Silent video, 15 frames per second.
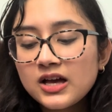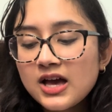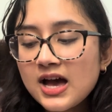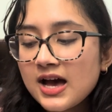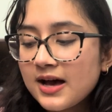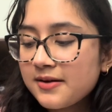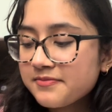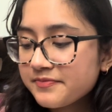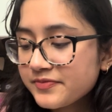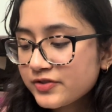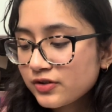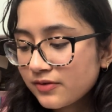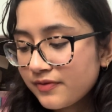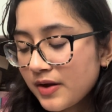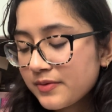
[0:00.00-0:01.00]
Um, so
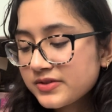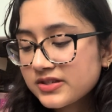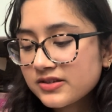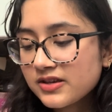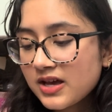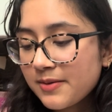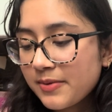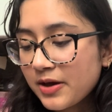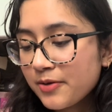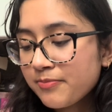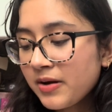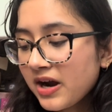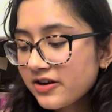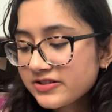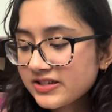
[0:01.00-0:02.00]
if it was about
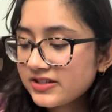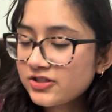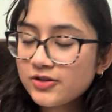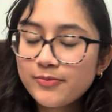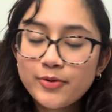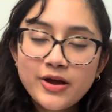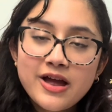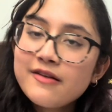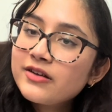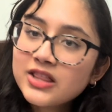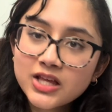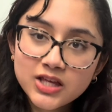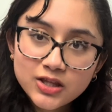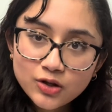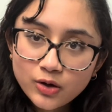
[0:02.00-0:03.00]
parasites, you put everything
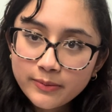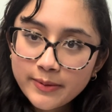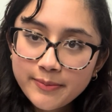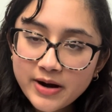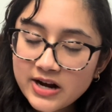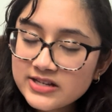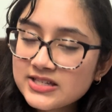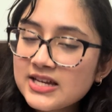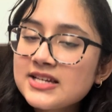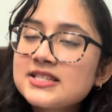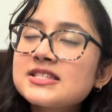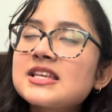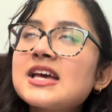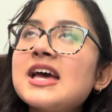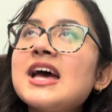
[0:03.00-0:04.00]
you know about parasites
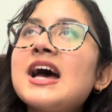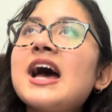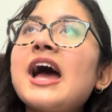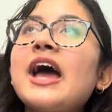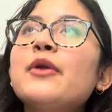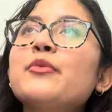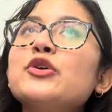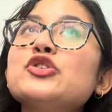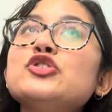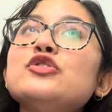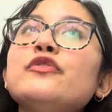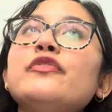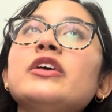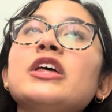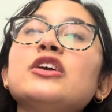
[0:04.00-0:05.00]
and once you
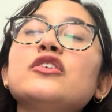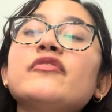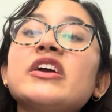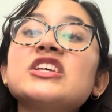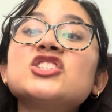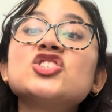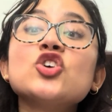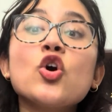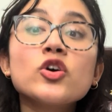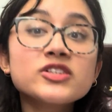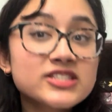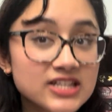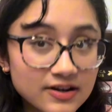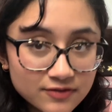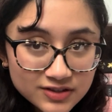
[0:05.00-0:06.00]
feel like you've
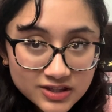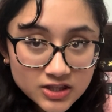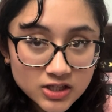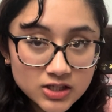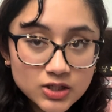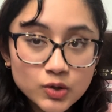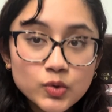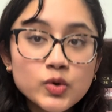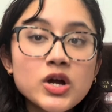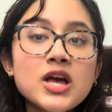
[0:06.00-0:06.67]
exhausted everything that you know,